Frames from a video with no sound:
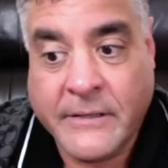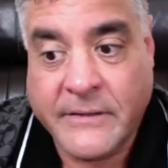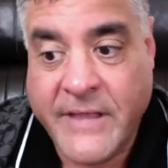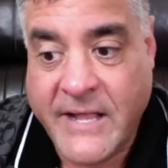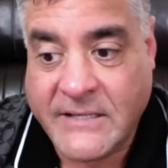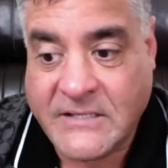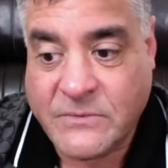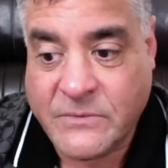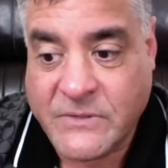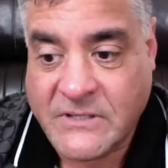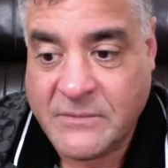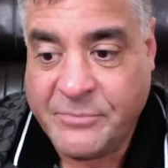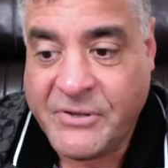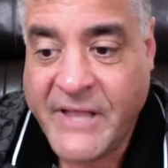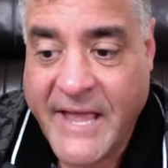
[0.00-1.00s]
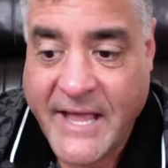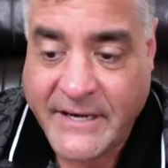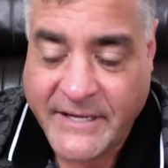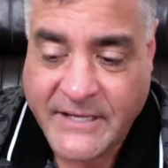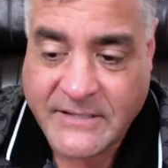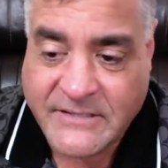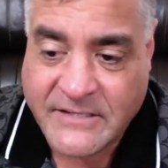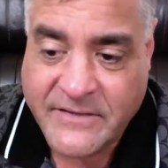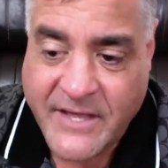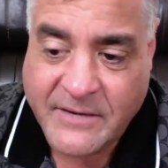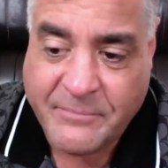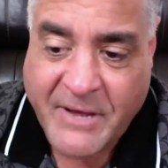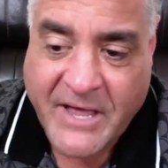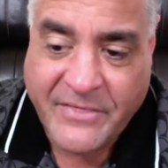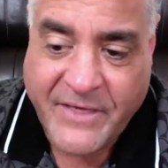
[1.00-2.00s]
and that's what the plan is. And
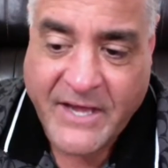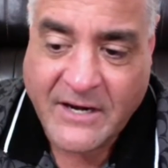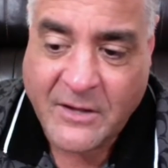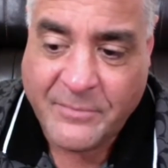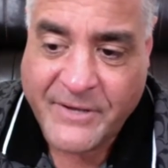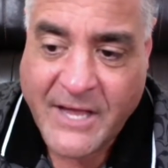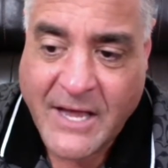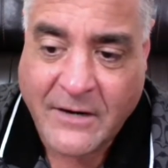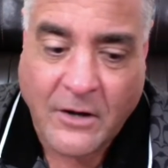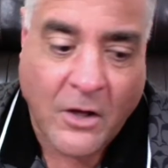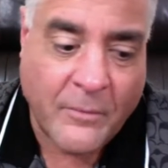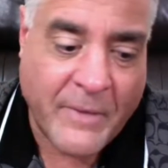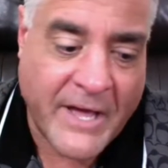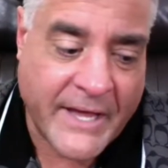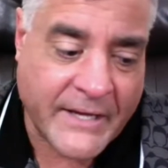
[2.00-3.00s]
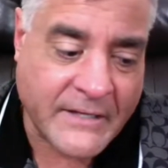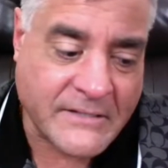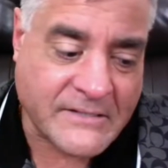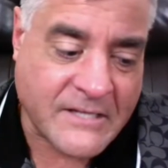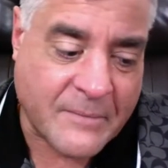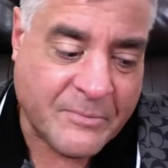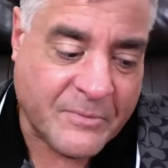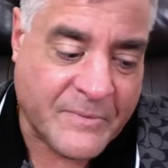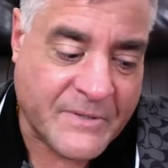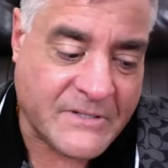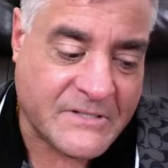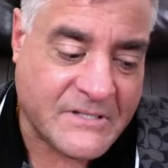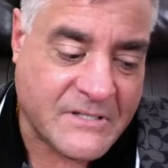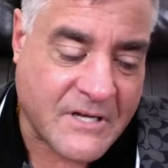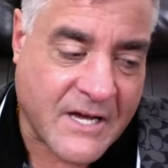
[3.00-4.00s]
then by then I'll be on all my
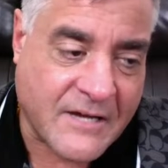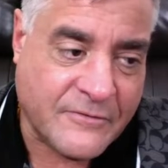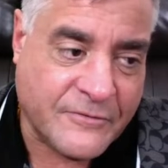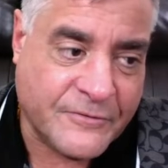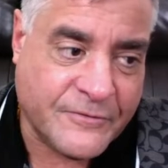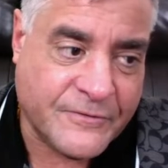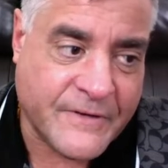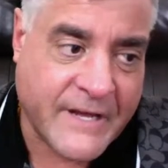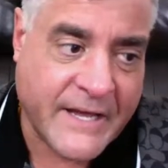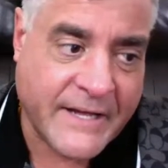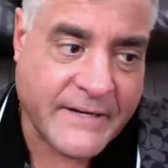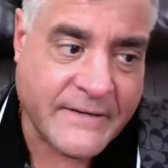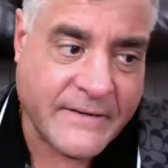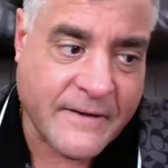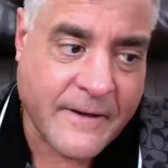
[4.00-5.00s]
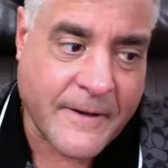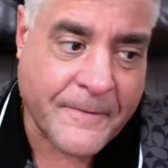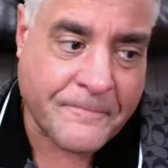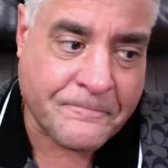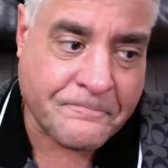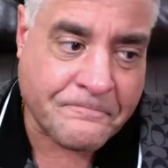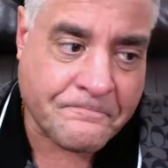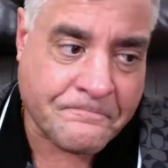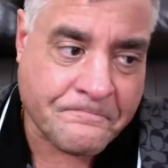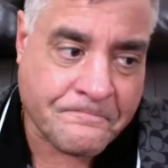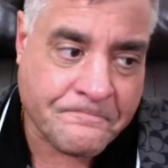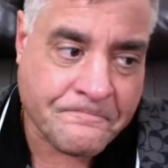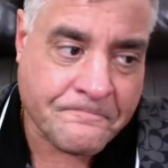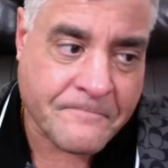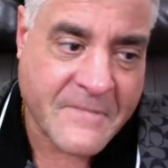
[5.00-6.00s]
supplement stuff. And um,
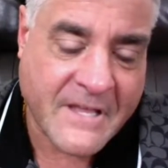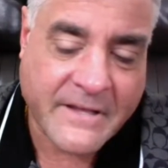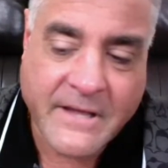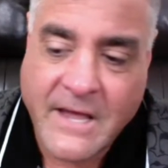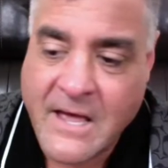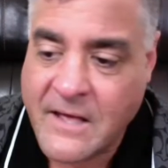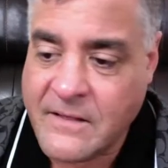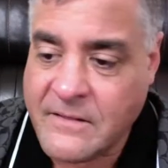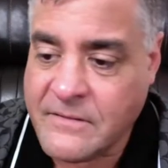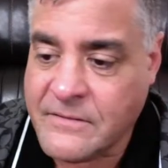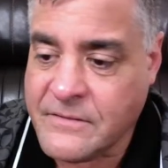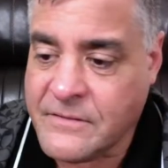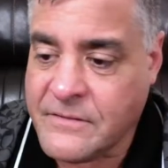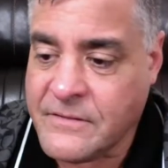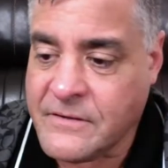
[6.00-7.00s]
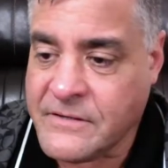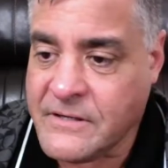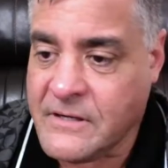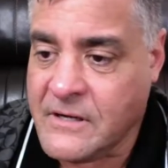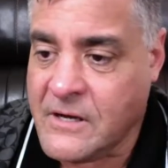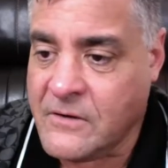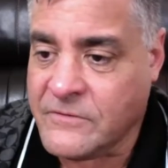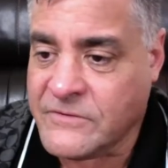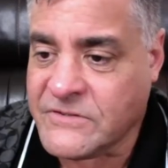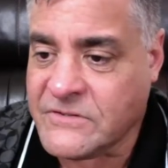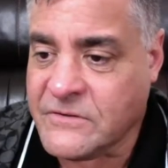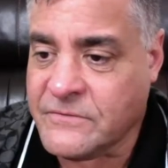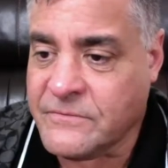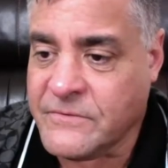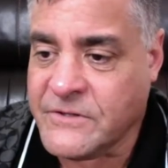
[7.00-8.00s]
yeah, there you go.
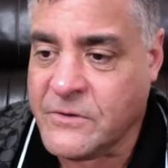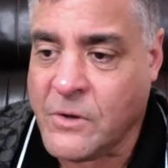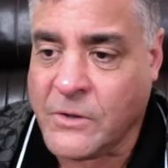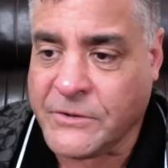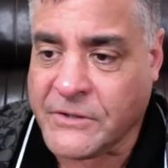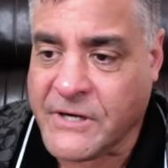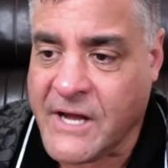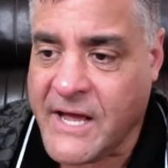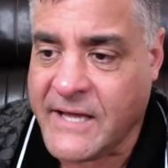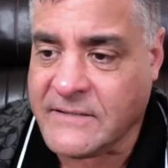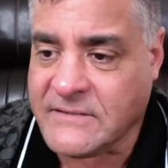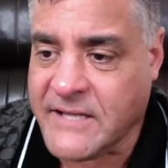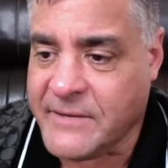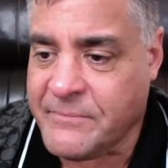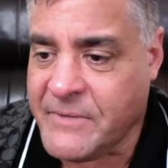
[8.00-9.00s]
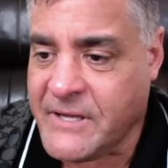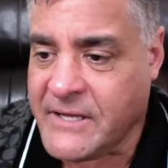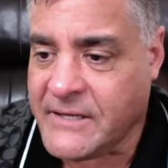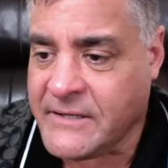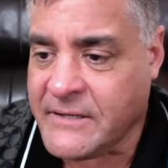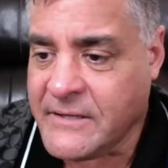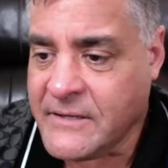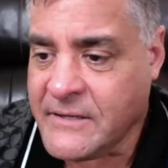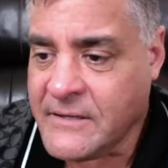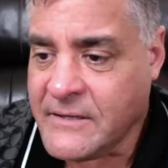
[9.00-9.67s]
So you older guys like me,